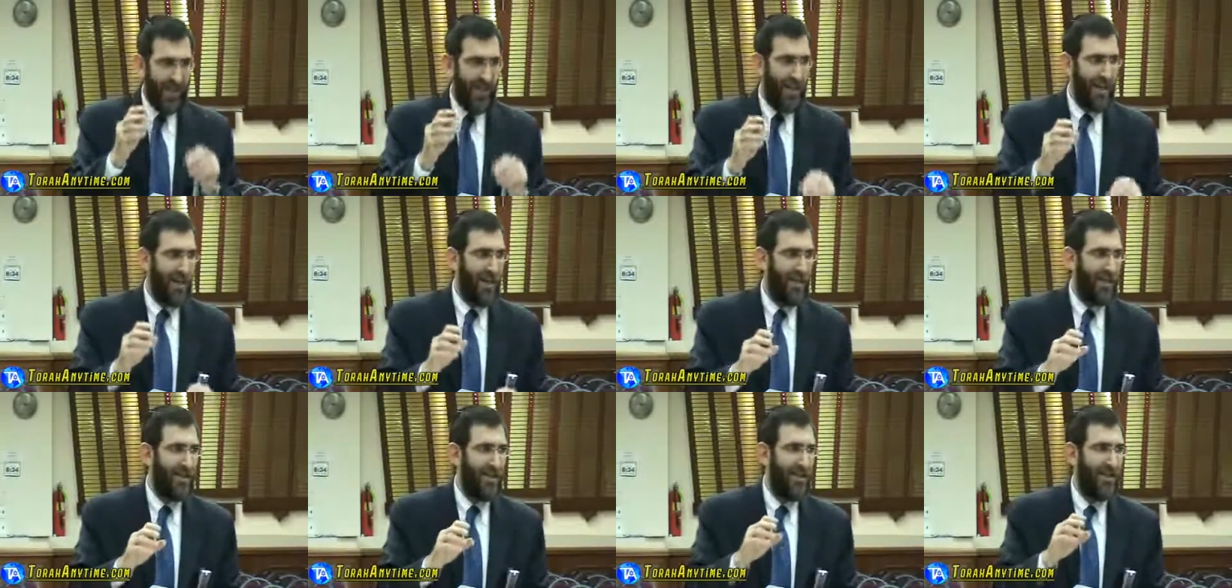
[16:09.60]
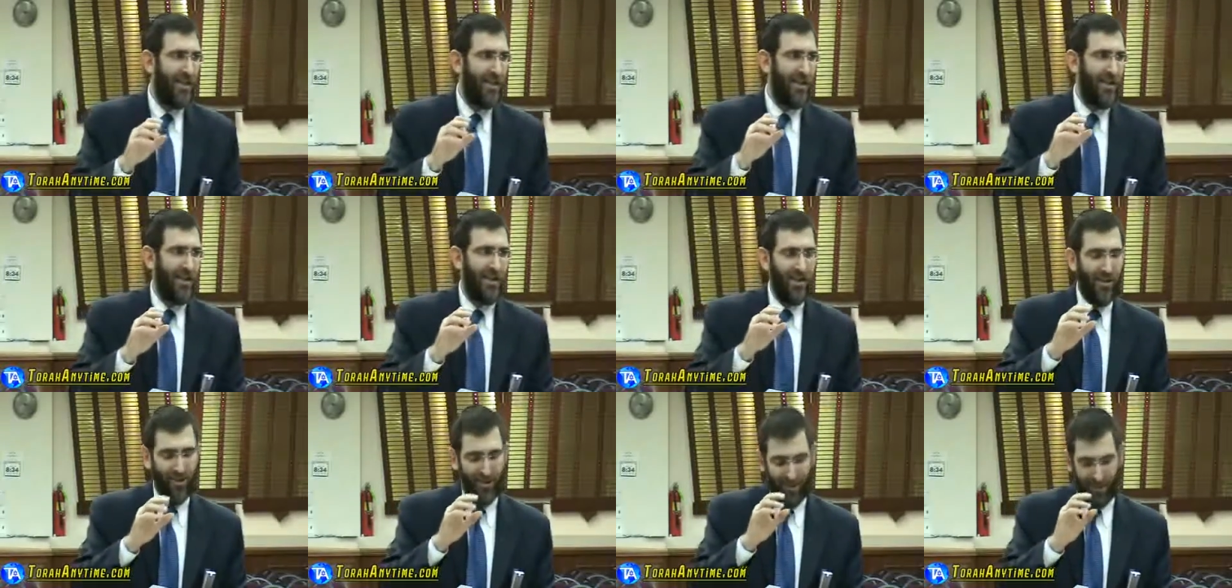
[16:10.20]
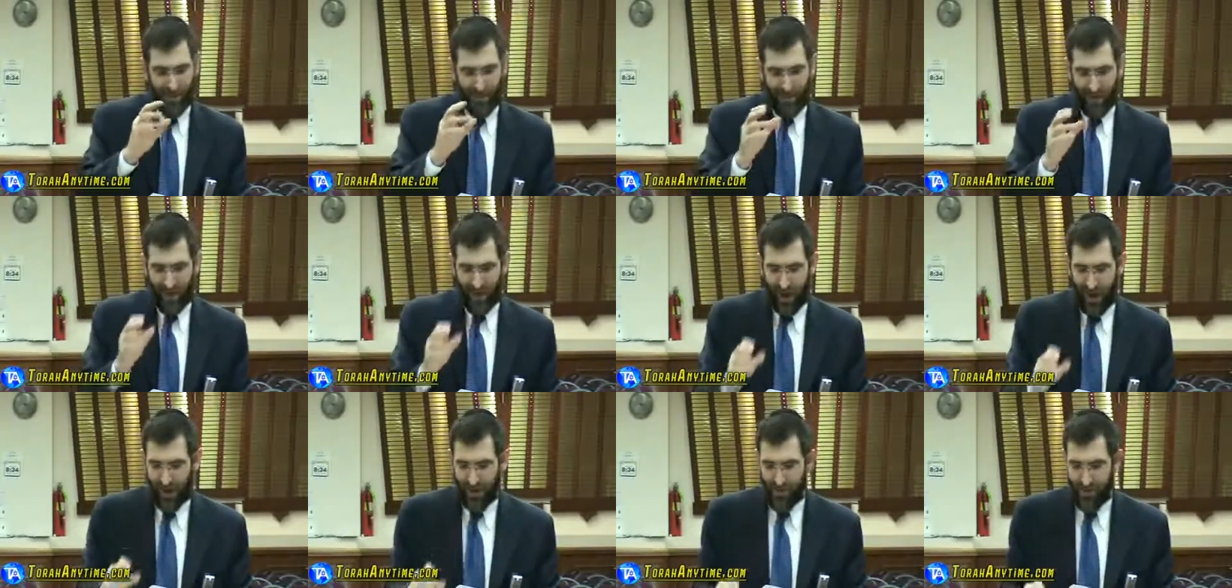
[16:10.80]
let's take it
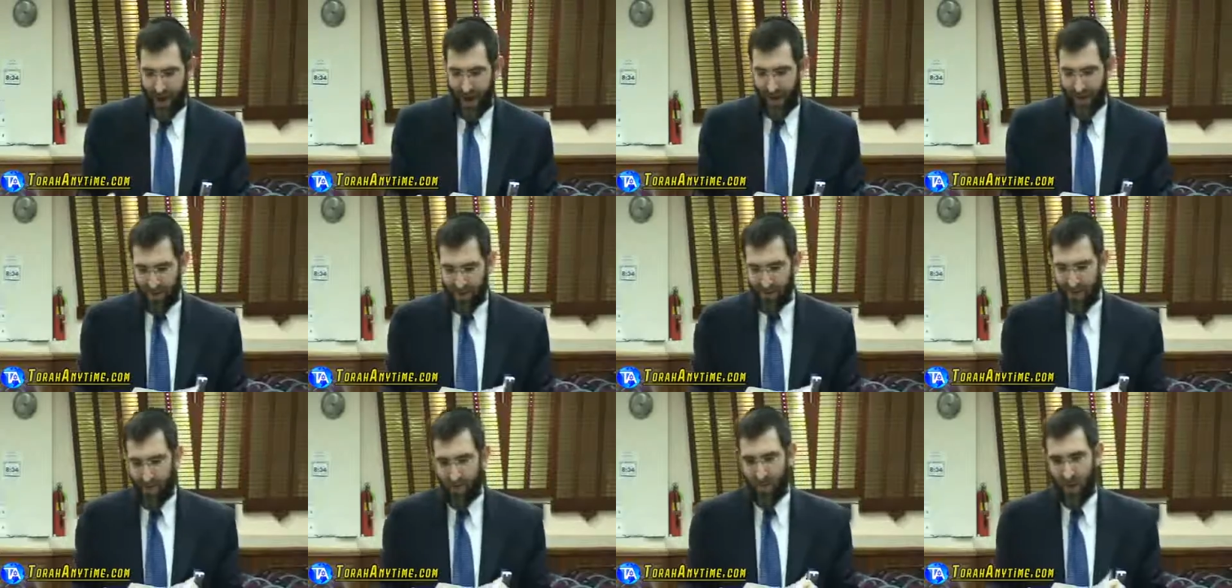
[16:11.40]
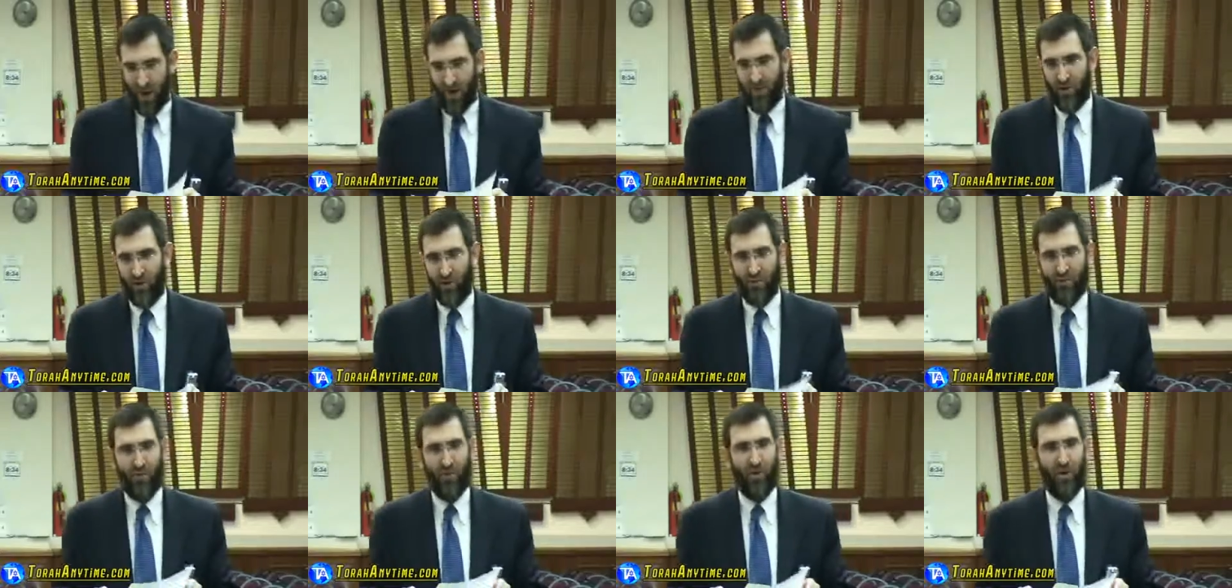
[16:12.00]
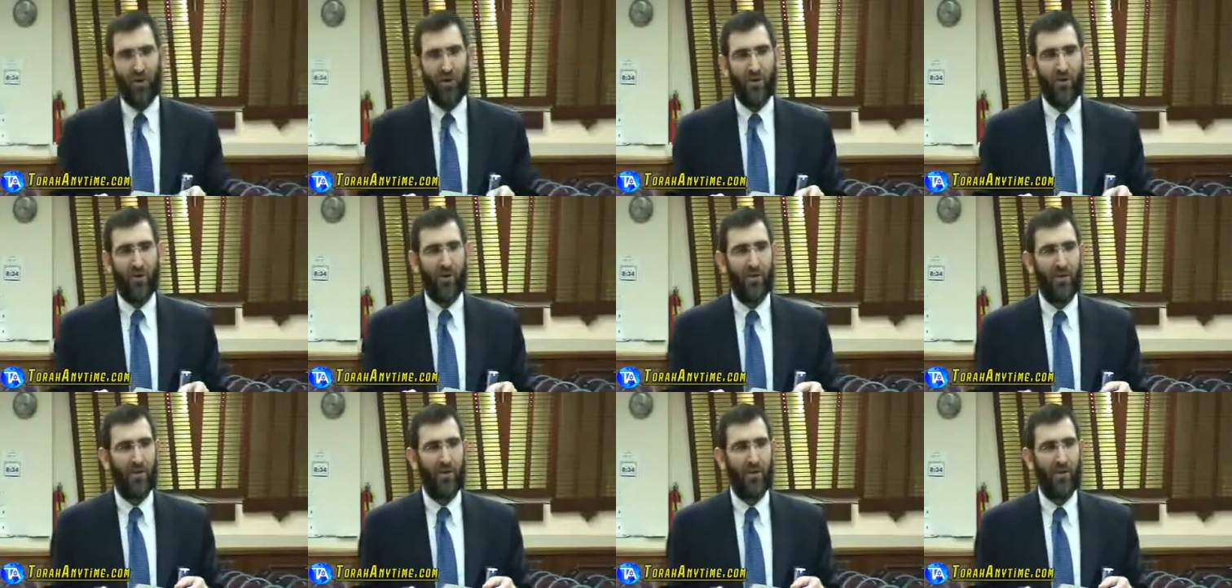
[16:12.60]
on a path that maybe you haven't heard before.